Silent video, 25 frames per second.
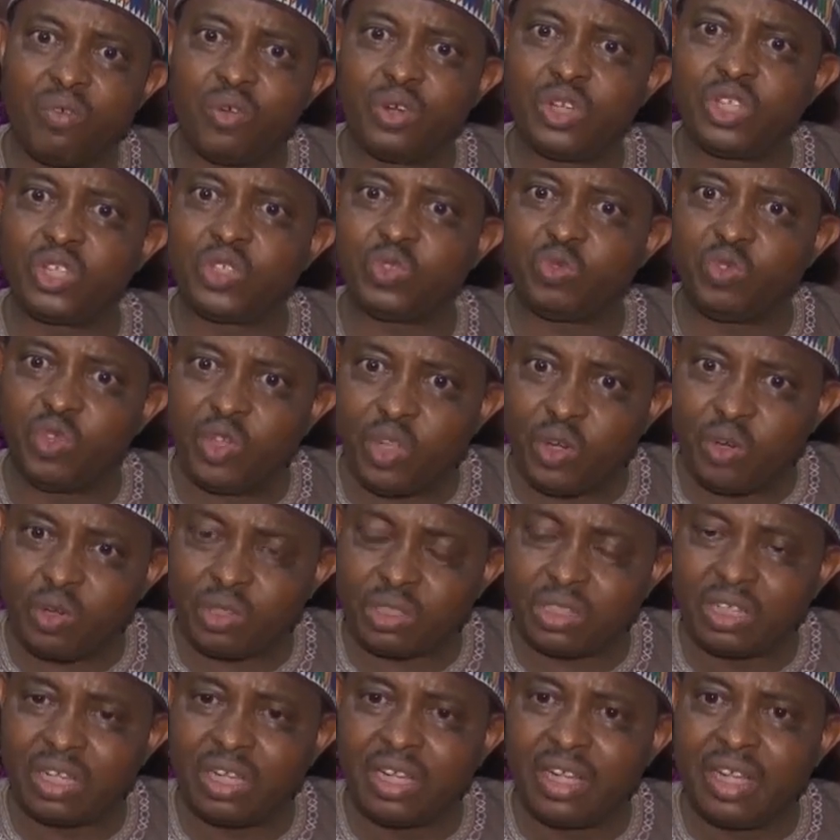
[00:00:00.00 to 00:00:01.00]
for this
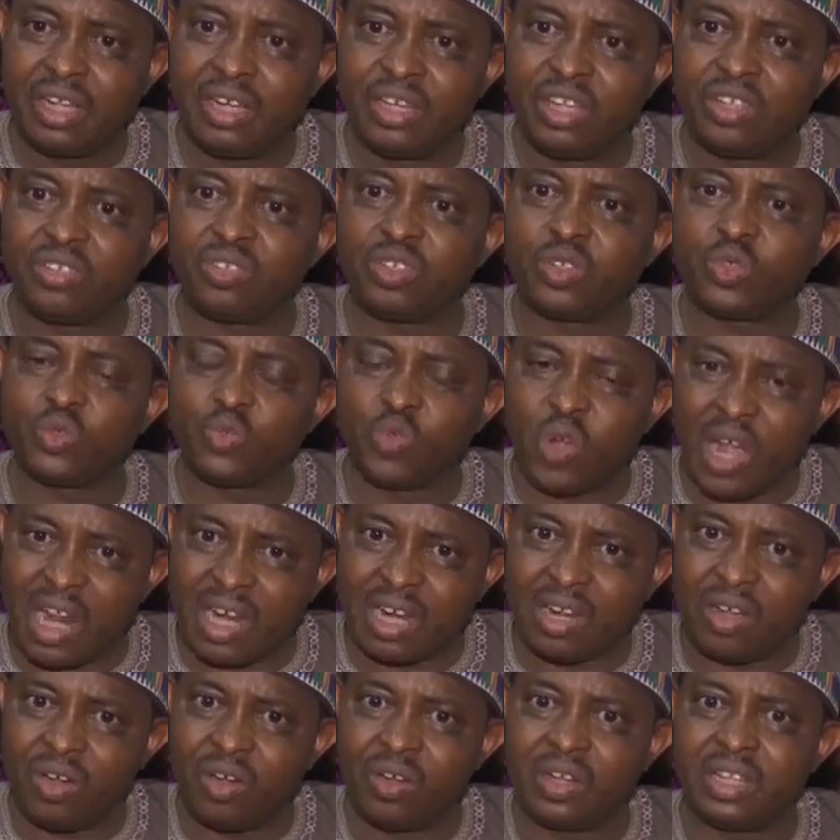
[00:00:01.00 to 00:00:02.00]
period? This is
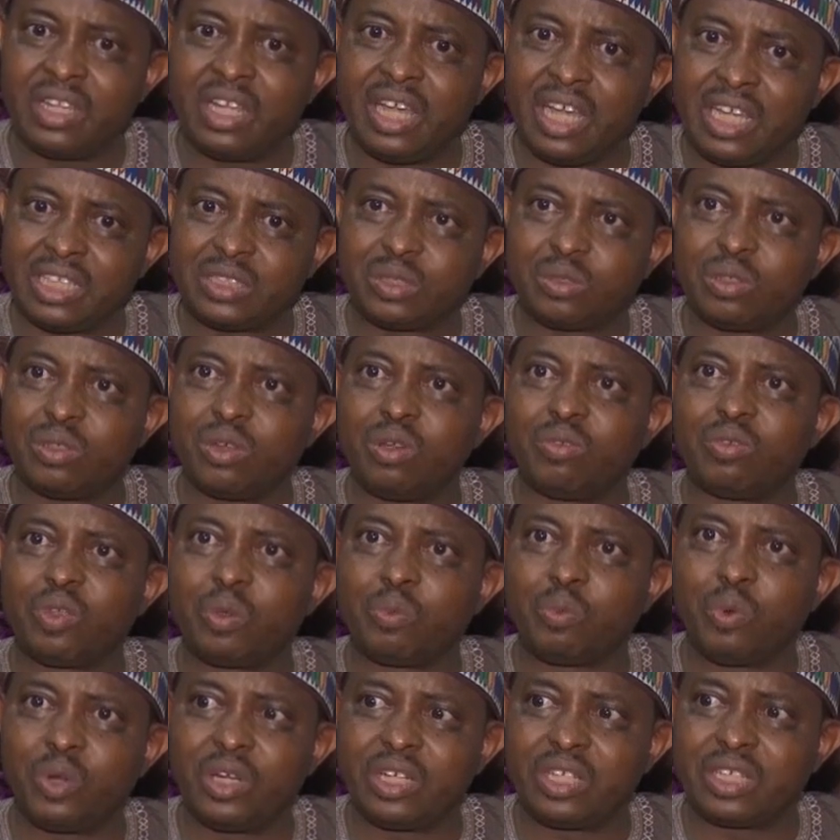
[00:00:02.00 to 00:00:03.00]
one, on the aspect of
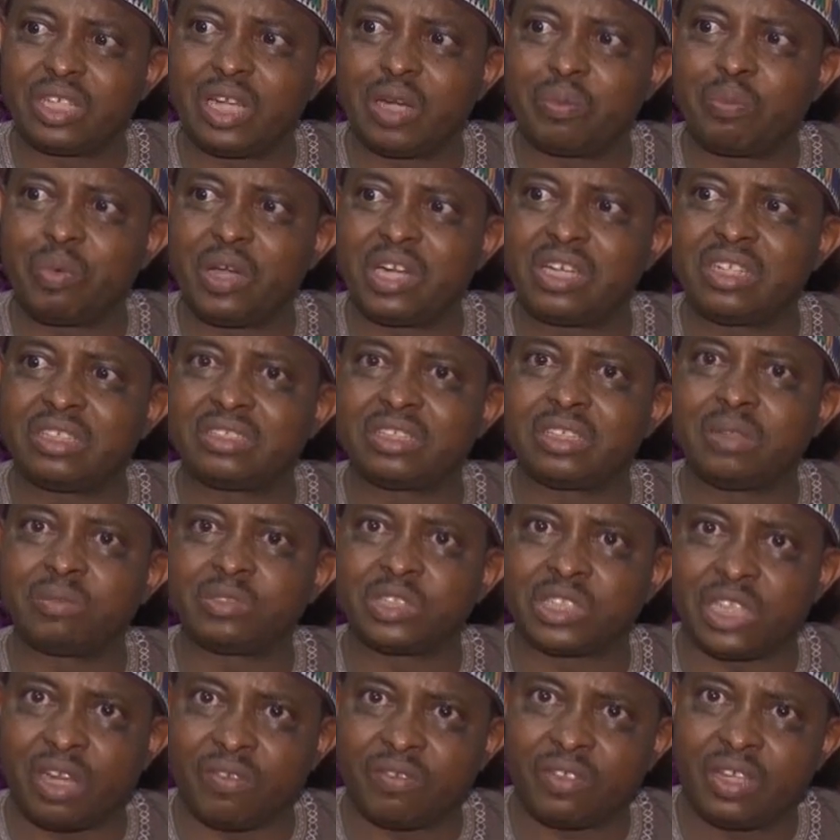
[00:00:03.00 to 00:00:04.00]
the political parties
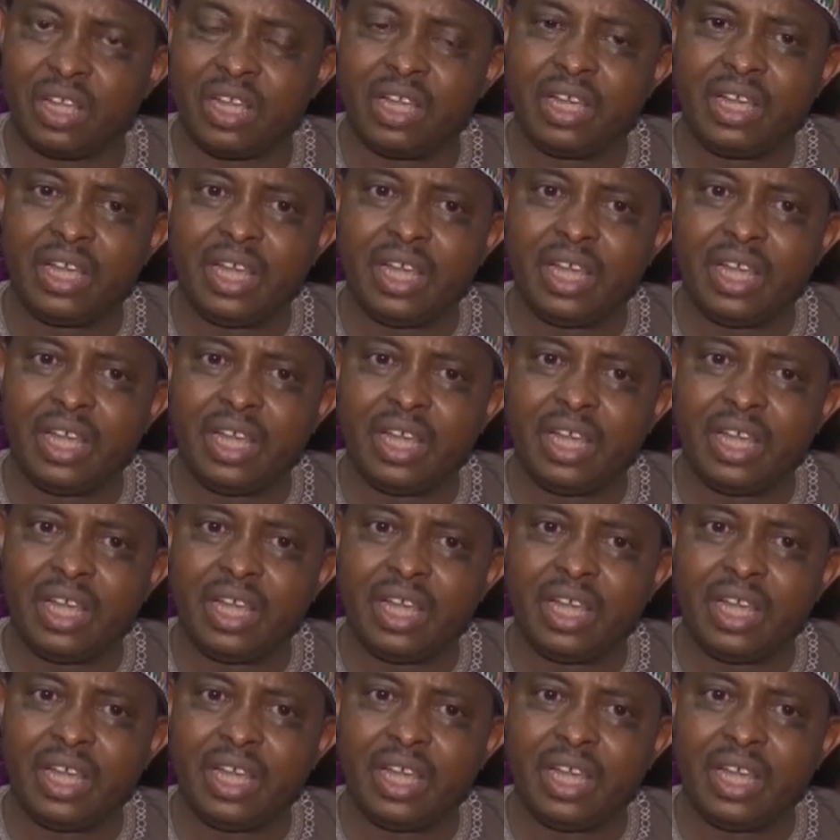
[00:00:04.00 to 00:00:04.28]
themselves.